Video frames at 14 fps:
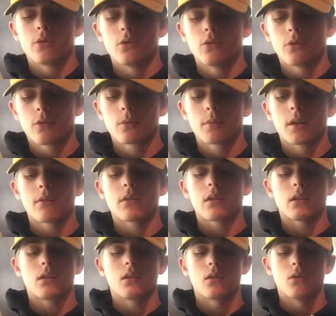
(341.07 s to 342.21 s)
uniform and
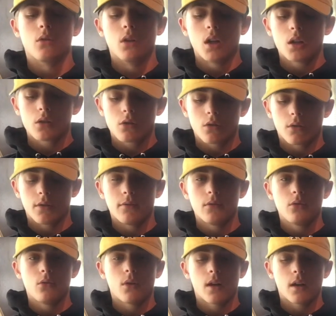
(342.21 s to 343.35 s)
everything too. So if
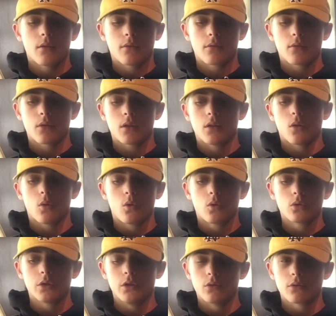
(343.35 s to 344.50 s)
you have an
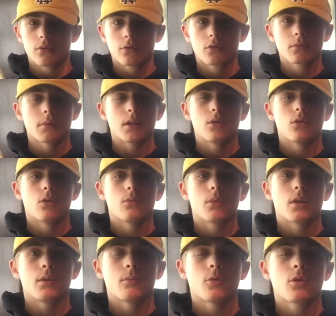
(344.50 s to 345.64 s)
old uniform that you don't wear
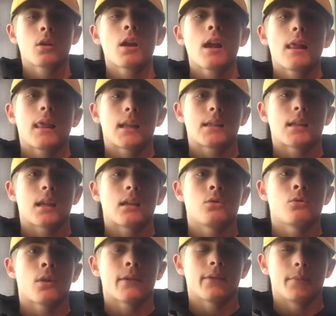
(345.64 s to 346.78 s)
anymore, let's say
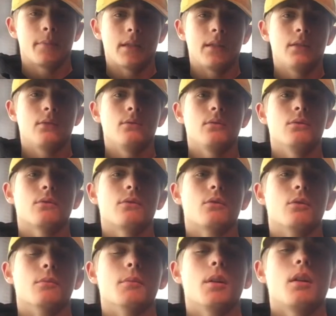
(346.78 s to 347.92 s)
you have the BDU
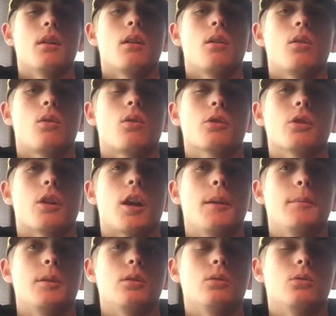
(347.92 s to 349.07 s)
uniform, or your
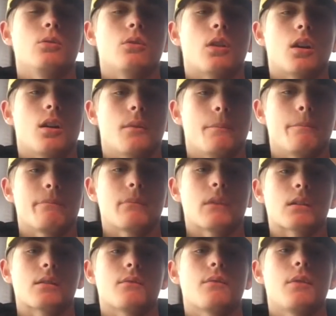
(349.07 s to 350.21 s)
ABU
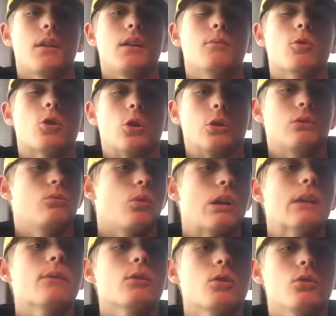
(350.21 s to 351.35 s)
doesn't fit anymore, or
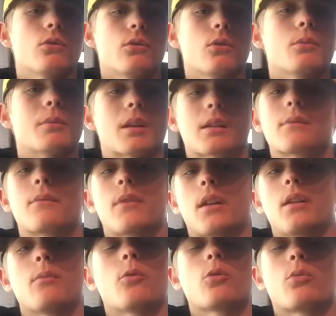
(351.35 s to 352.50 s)
whatever uniform doesn't fit
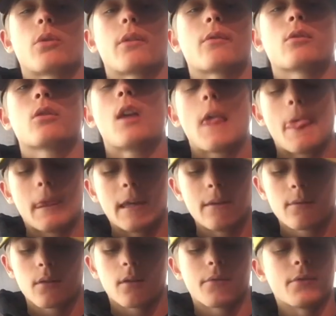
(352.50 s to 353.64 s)
anymore, whatever,
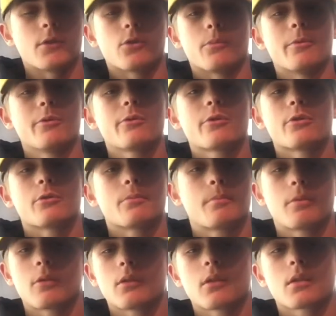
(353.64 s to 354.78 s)
even if it's your boots, just
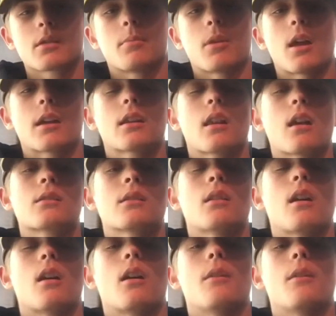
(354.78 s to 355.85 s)
put in the supply closet.